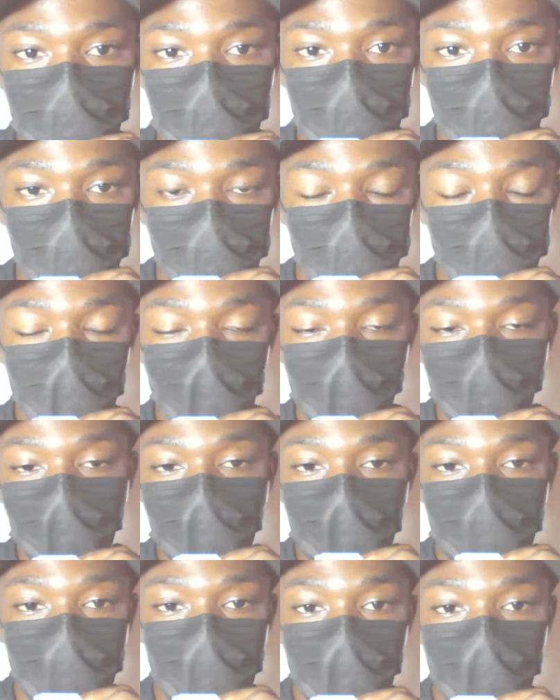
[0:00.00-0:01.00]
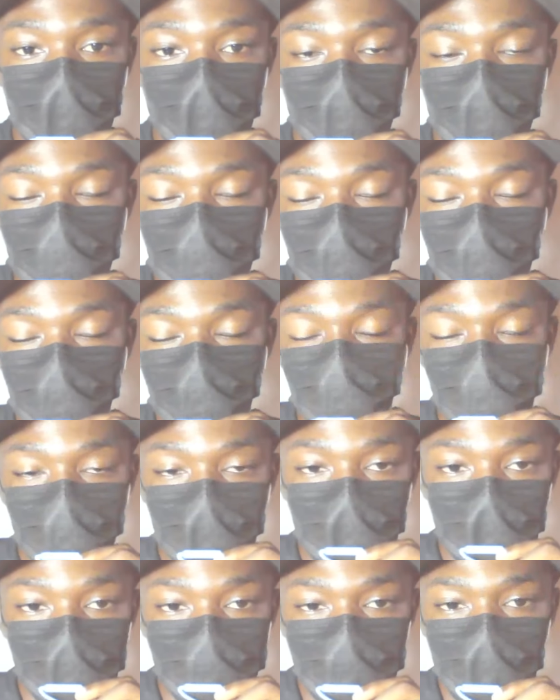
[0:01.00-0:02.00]
So start actually and as any
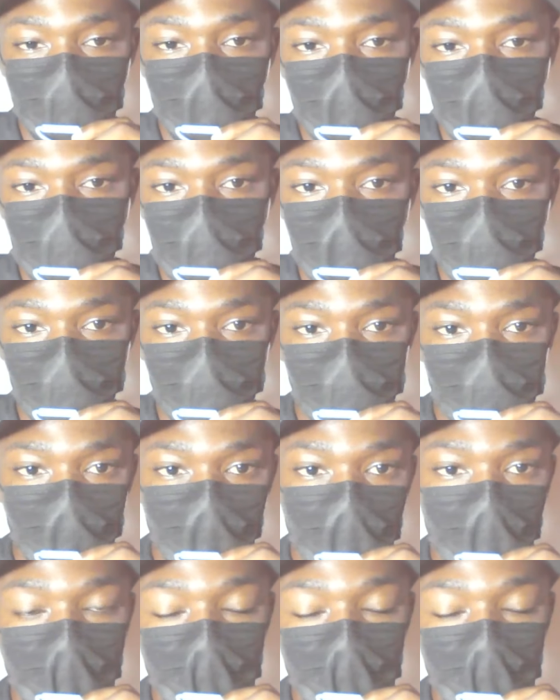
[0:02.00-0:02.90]
first time I'm sharing this one,